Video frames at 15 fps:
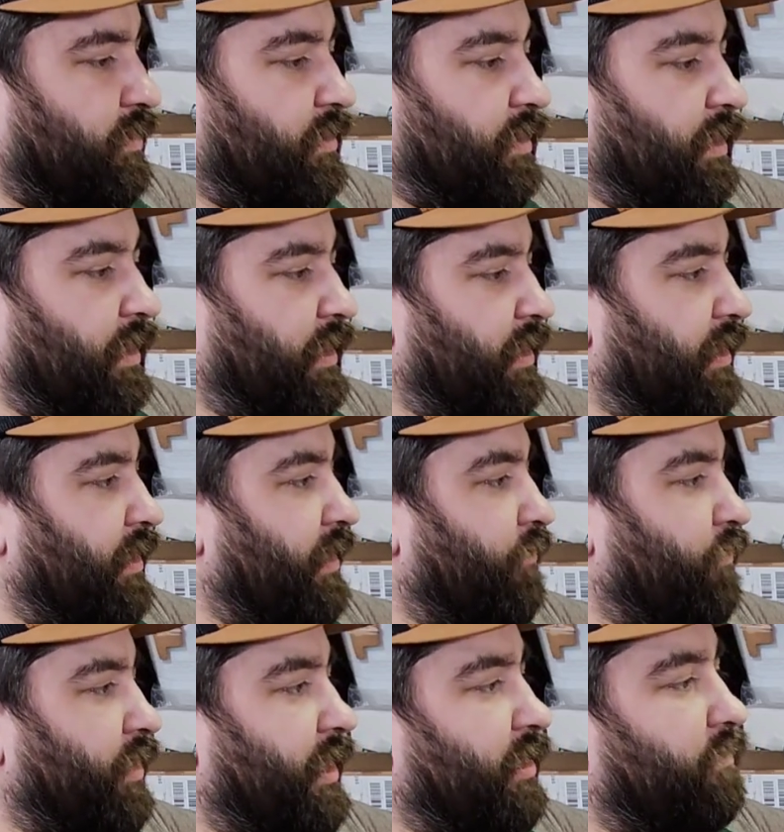And
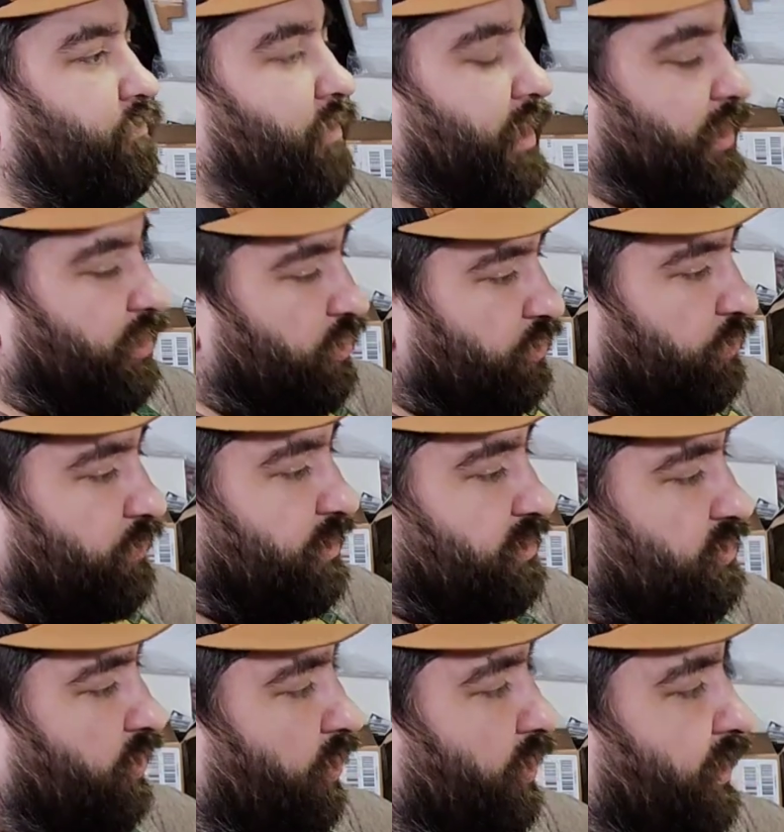when I glue this
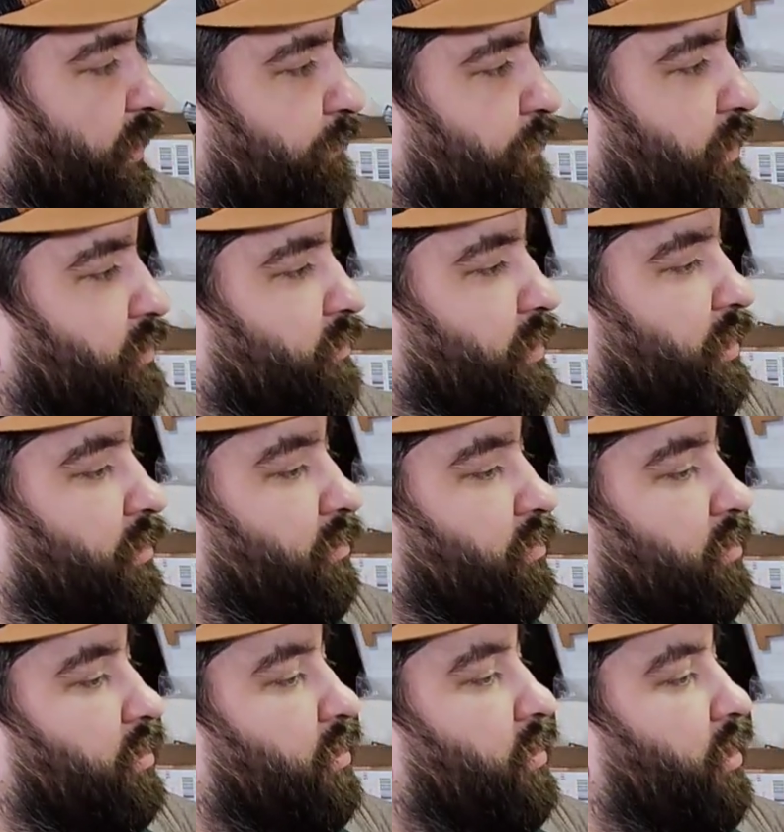all up under here,
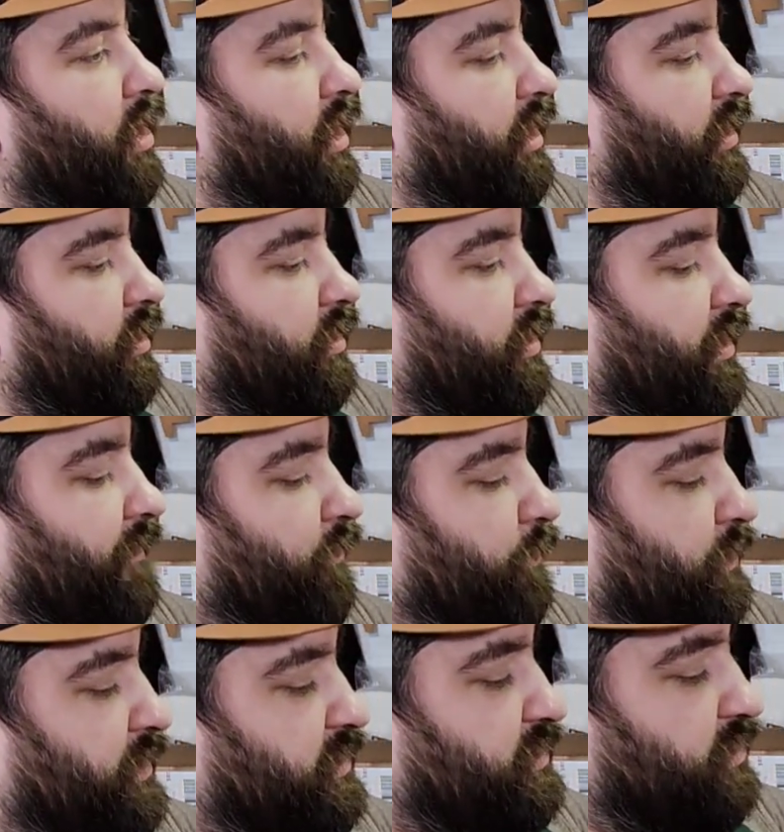I'll have a
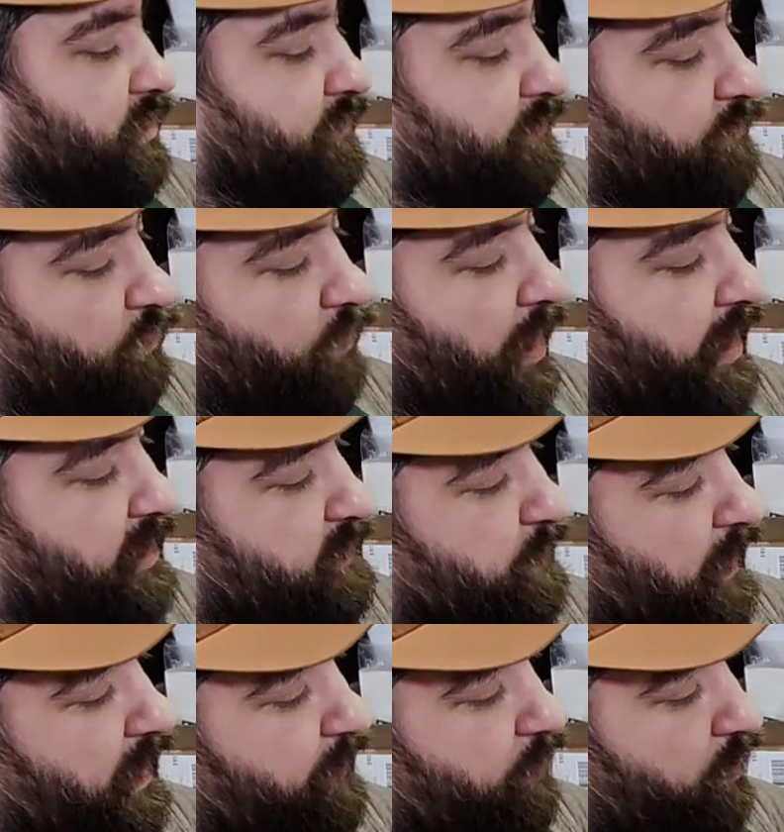piece of wax
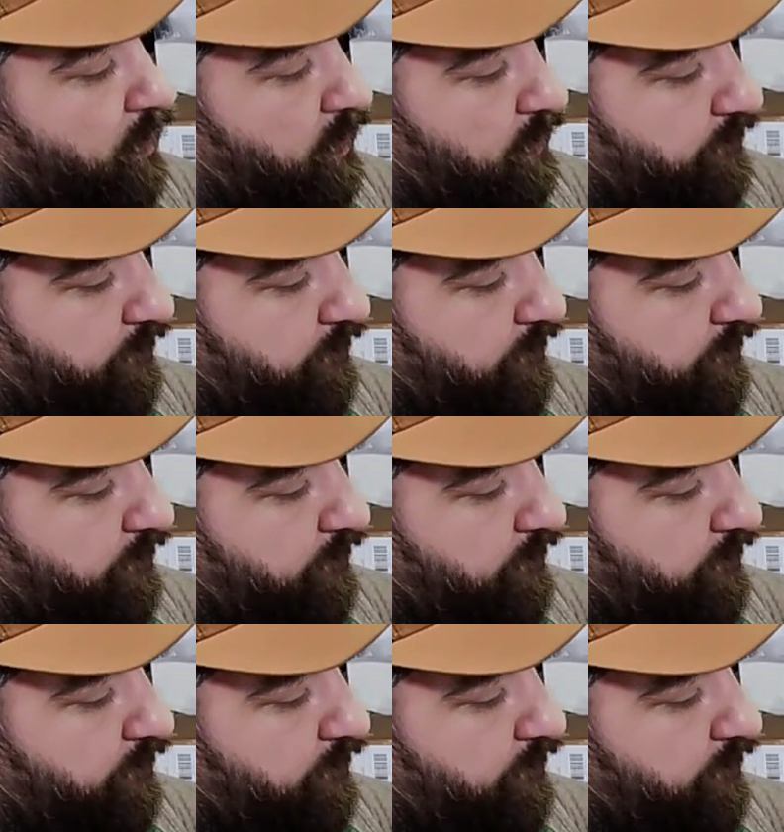paper